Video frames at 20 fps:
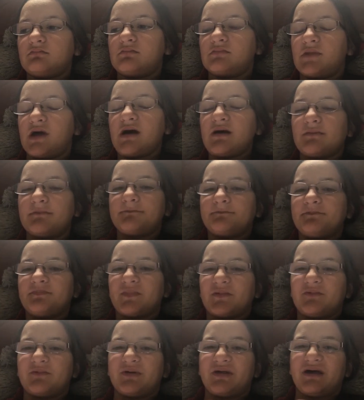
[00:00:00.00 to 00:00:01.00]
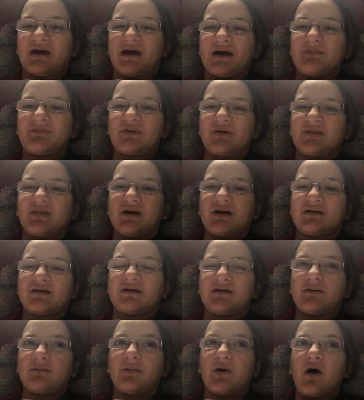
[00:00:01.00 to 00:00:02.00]
yeah. I'm really happy that I
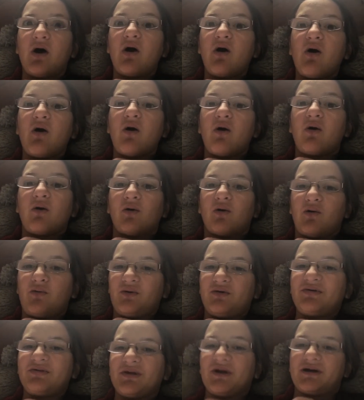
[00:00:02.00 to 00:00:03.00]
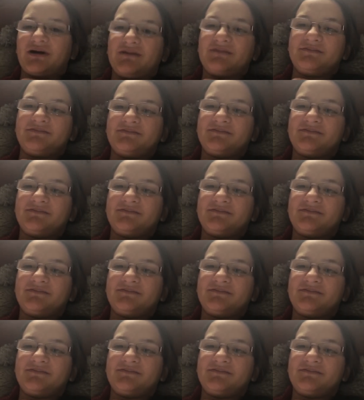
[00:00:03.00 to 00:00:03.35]
am almost there.